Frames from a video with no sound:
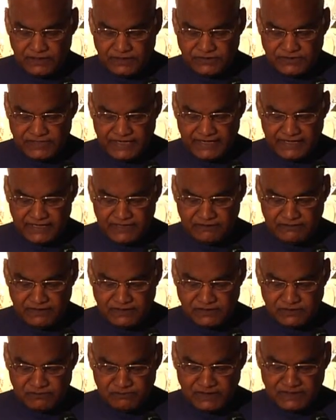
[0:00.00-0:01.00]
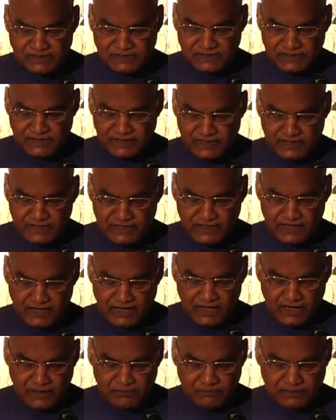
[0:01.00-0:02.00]
Czech investments in India
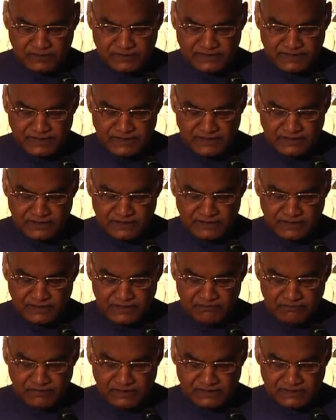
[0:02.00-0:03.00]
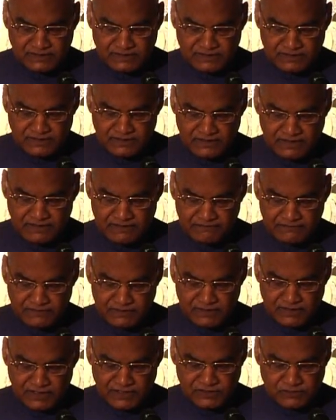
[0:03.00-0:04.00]
are present in the machinery,
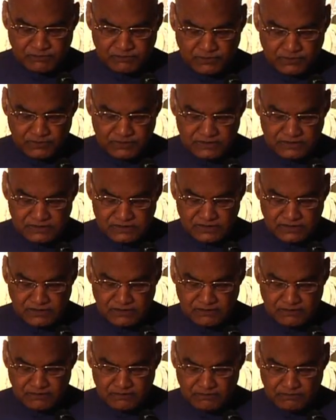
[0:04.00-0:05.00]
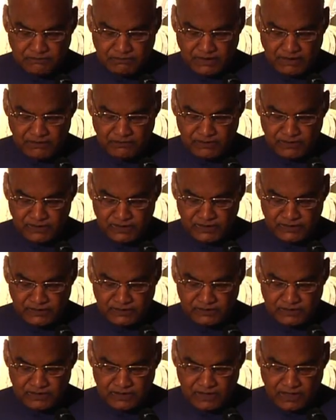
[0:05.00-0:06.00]
transportation, power and
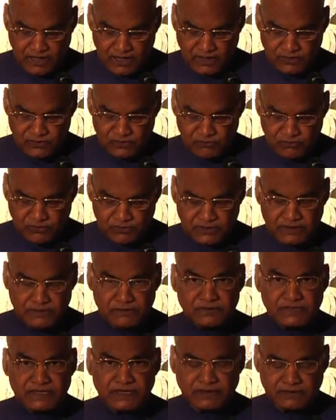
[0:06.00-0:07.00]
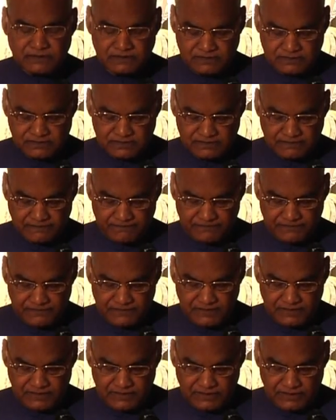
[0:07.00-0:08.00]
automotive sectors.
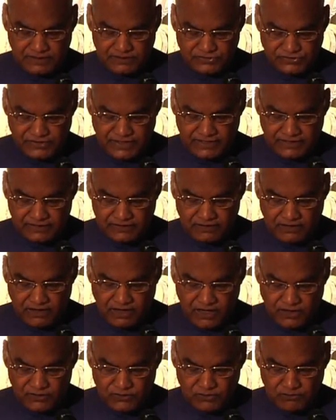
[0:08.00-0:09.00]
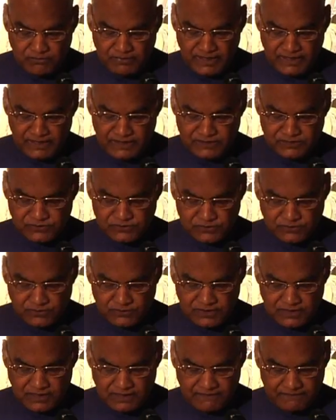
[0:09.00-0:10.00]
Czech auto brand
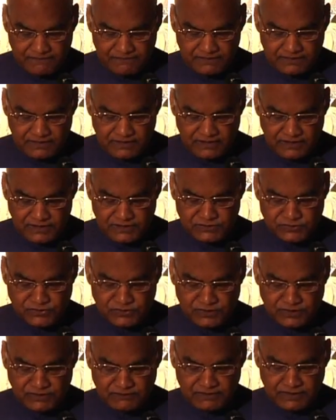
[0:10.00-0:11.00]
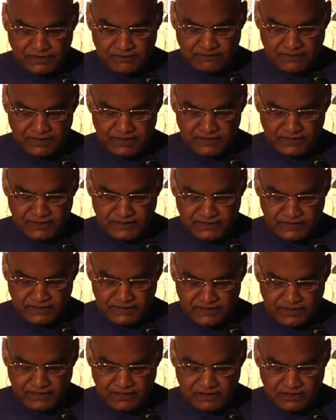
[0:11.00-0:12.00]
Skoda is doing very well in
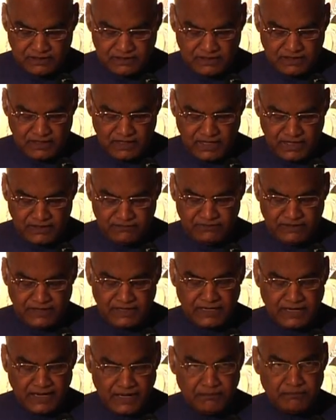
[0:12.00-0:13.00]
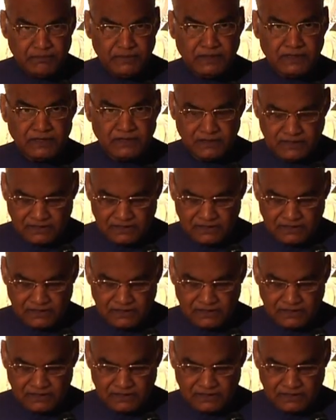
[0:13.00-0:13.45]
India and we are happy